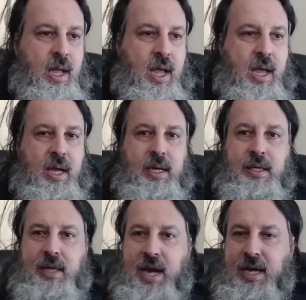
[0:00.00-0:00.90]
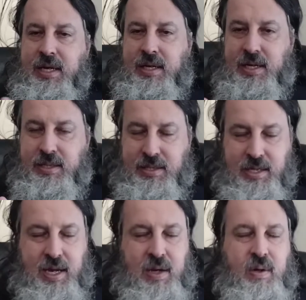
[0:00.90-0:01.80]
and lightness,
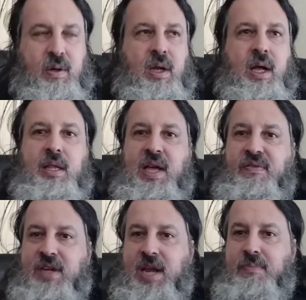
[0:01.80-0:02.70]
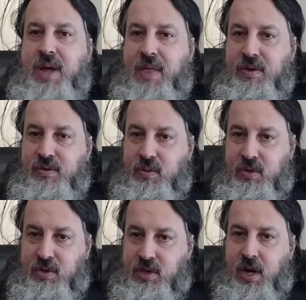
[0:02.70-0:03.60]
and left-hand path is
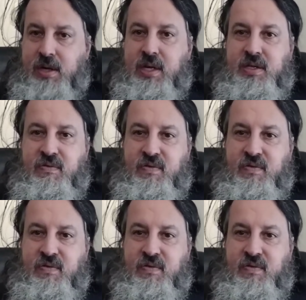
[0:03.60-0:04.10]
towards darkness and